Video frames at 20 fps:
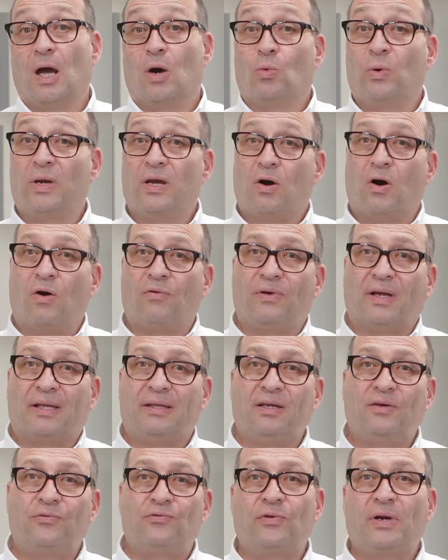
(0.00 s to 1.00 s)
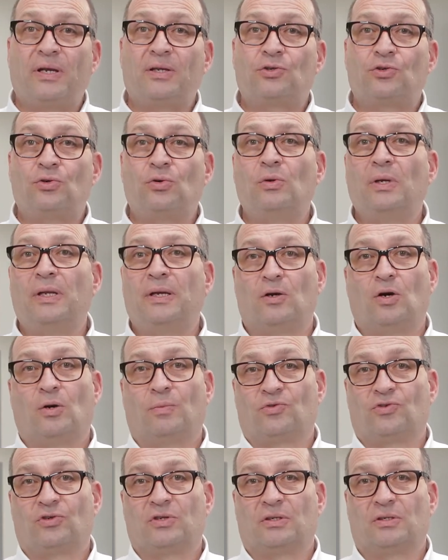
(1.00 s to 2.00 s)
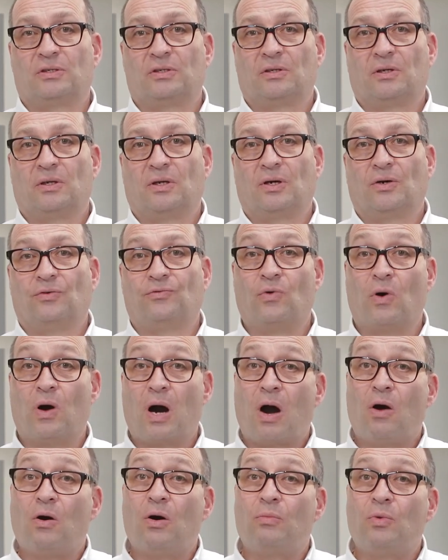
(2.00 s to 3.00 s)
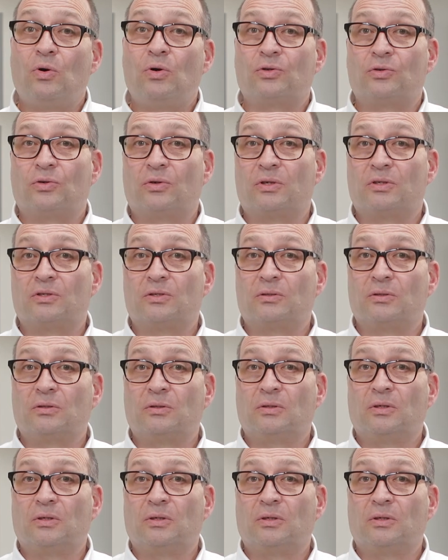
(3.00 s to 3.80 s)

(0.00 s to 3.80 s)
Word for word: We offer different cooling options for our motors,